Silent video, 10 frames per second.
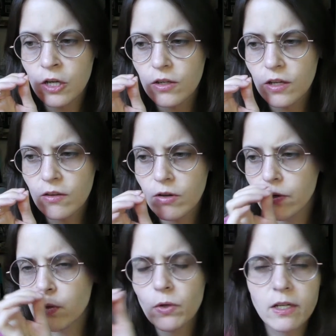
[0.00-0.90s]
a
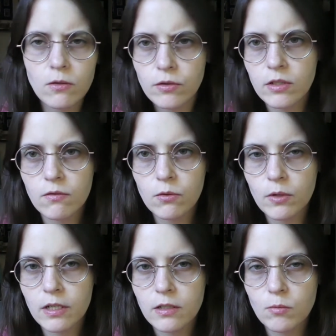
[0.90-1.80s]
very real civil
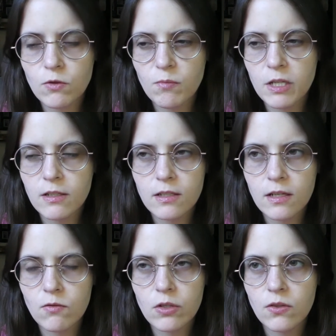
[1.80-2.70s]
rights movement and
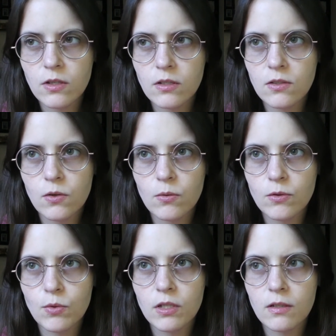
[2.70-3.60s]
everything, so it
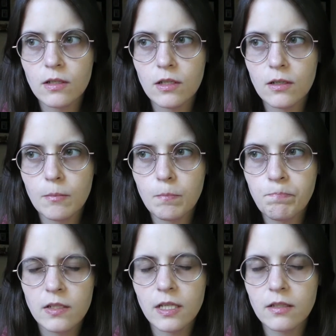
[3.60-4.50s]
was really
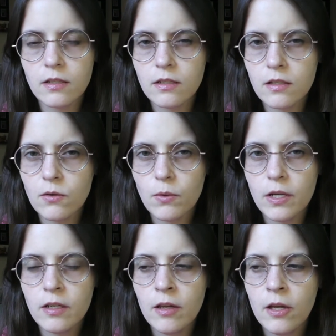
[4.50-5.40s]
tasteless in a
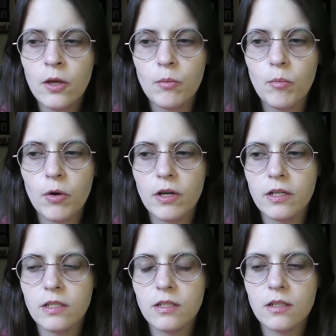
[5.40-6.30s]
way,
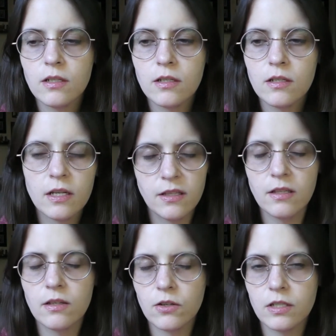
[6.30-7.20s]
but I
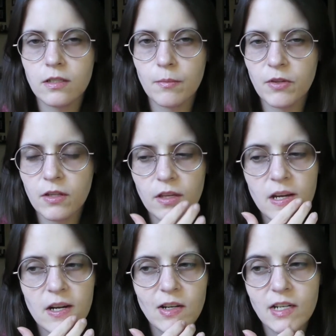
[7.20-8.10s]
think there is something
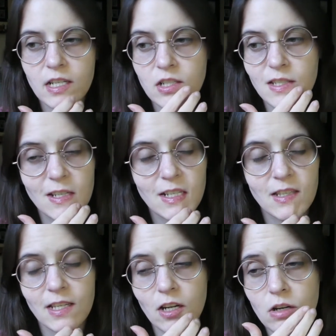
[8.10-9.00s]
there, and I just liked
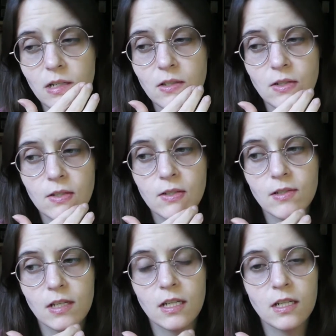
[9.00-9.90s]
the characters,
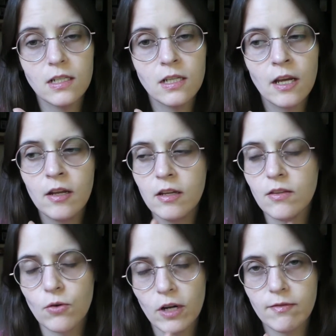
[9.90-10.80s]
and
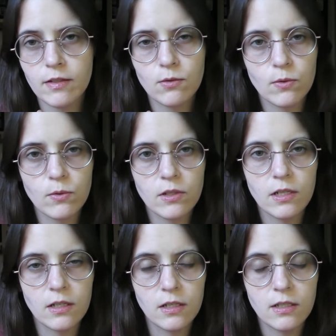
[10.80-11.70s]
the graphics were really
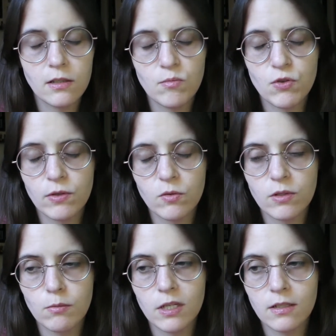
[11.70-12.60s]
nice, and the music
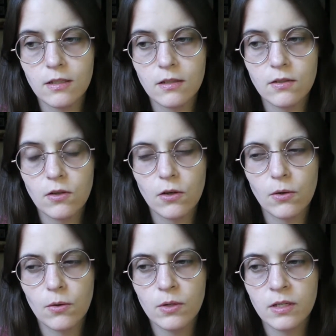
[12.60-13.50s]
was amazing,
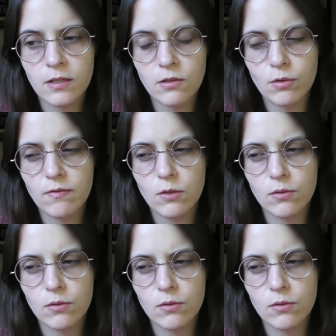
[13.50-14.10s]
so it's one of those